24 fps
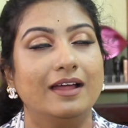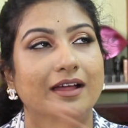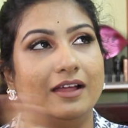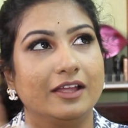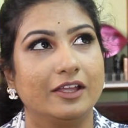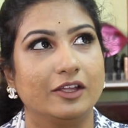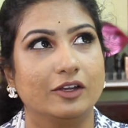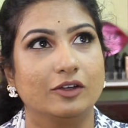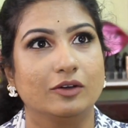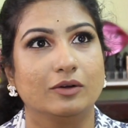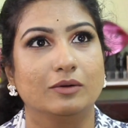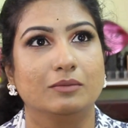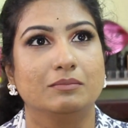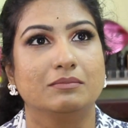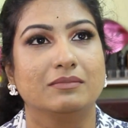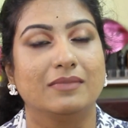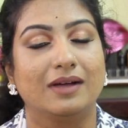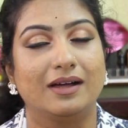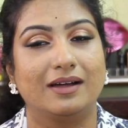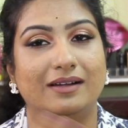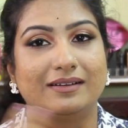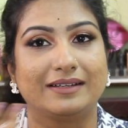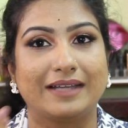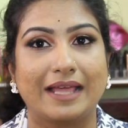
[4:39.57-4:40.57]
you know
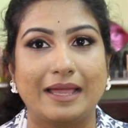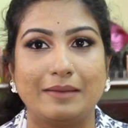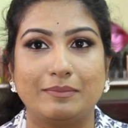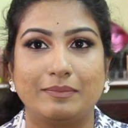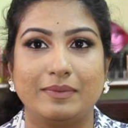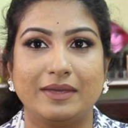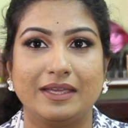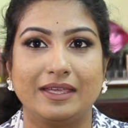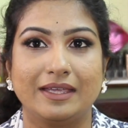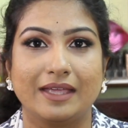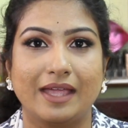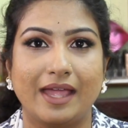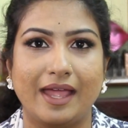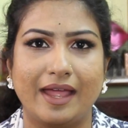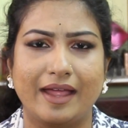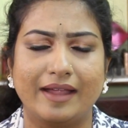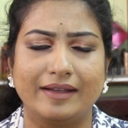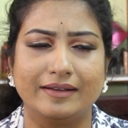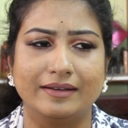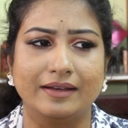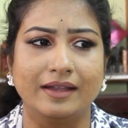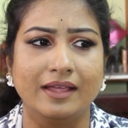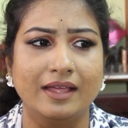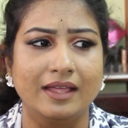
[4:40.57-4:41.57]
uh, typing,
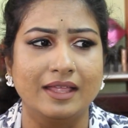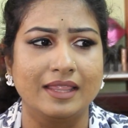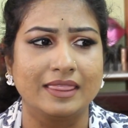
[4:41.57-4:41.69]
and